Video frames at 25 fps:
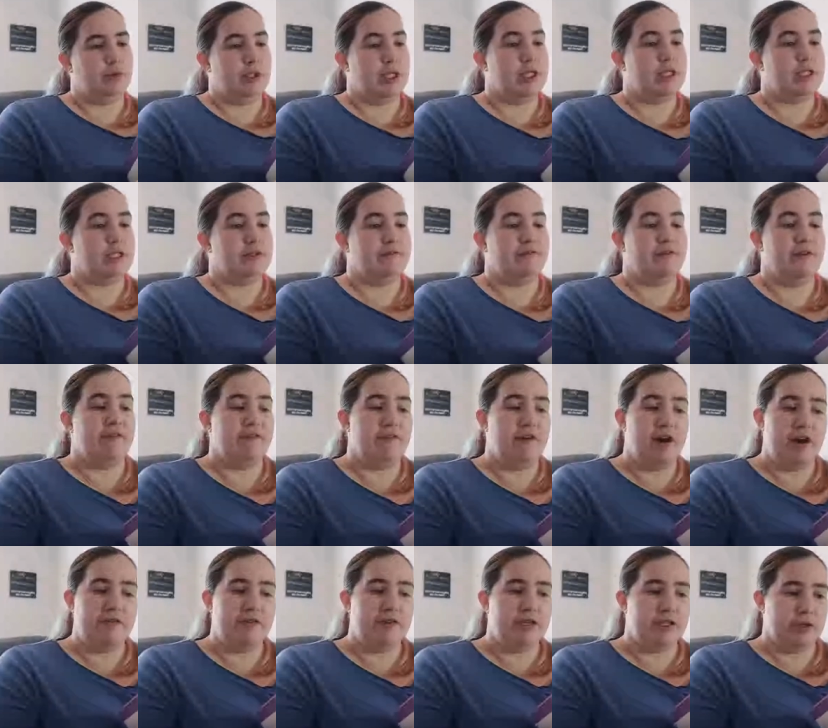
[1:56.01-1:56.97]
which for
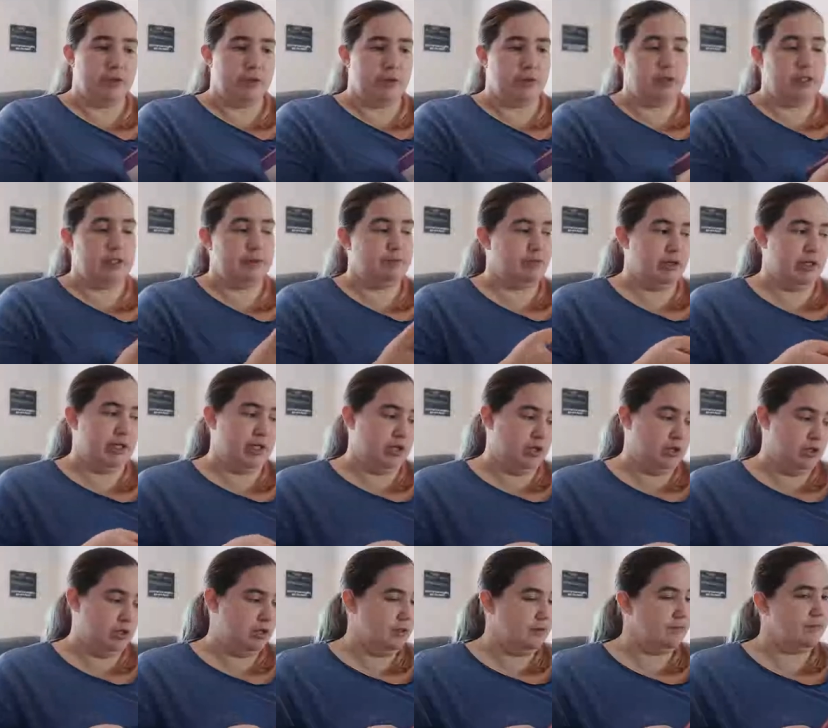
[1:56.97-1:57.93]
five years old is pretty
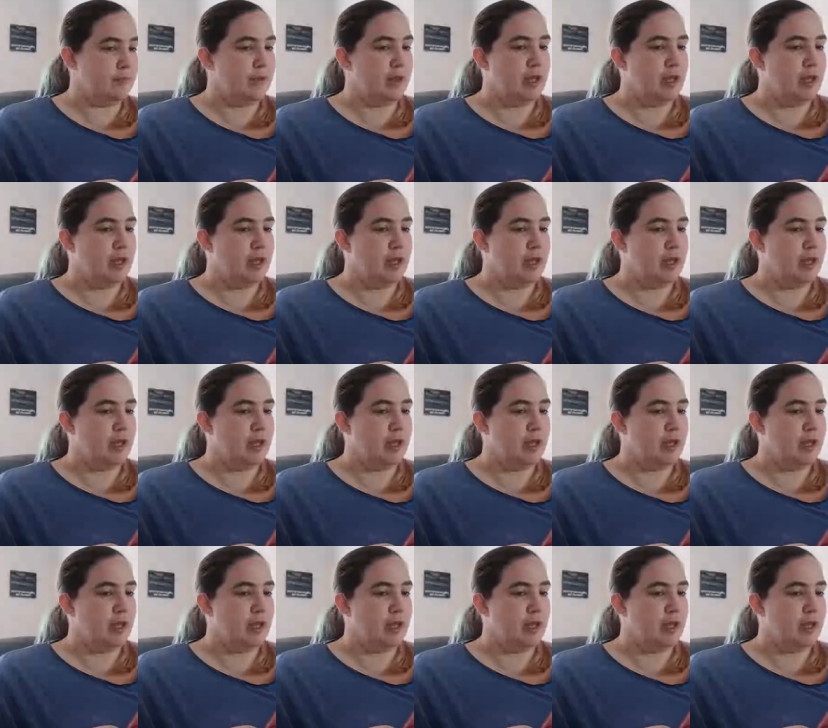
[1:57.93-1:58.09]
good